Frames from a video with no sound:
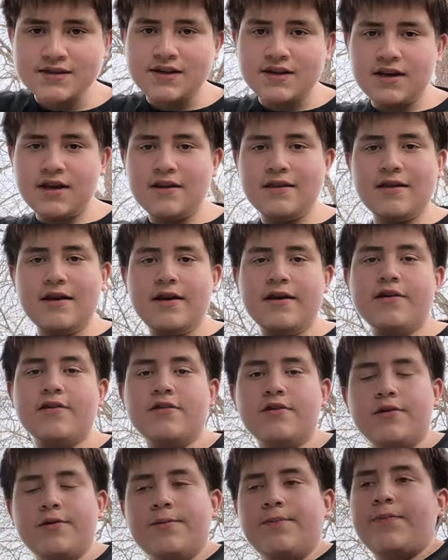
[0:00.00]
They need like
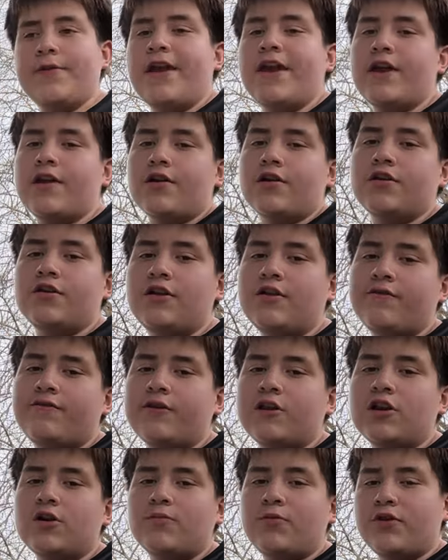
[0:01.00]
air. You need to
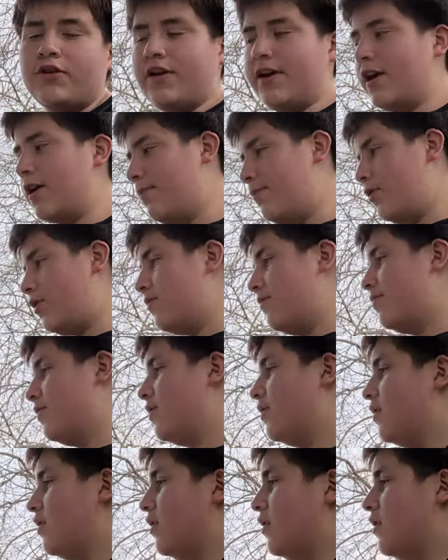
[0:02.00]
fill it up with an air pump
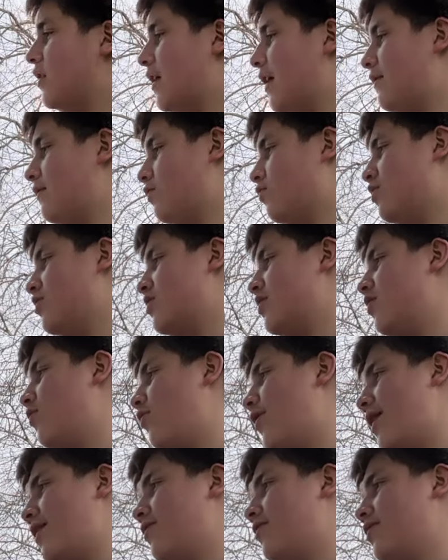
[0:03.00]
every once in a
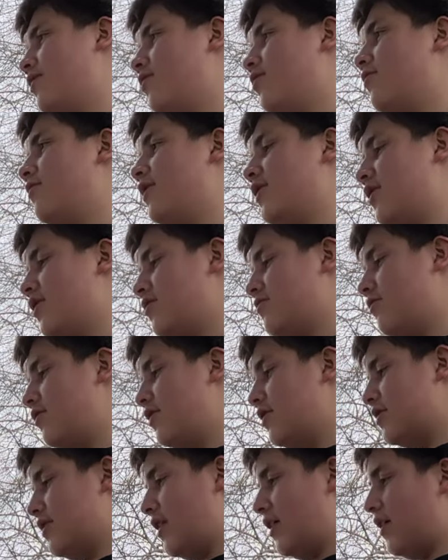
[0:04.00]
while, you know. But this one
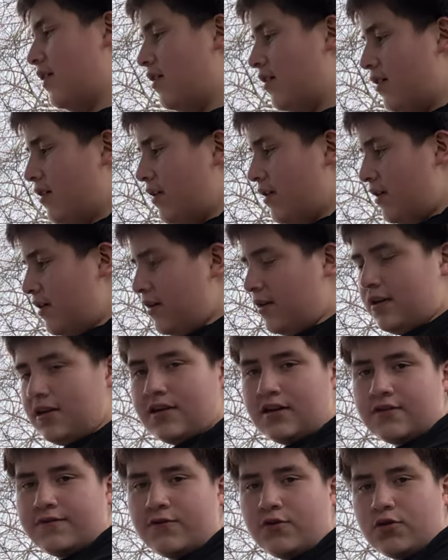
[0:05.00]
is like,
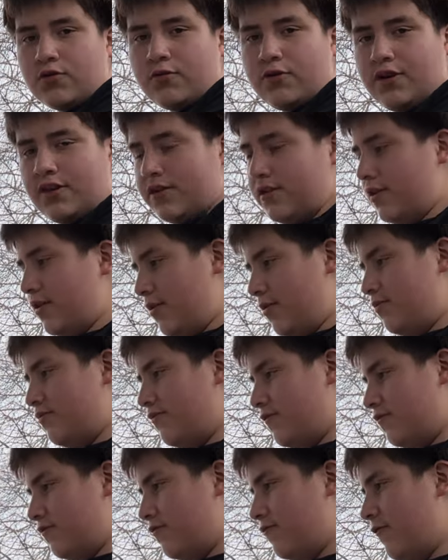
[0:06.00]
it's filled with
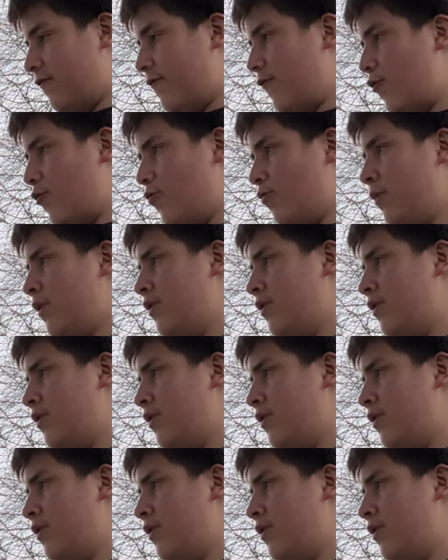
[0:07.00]
foam.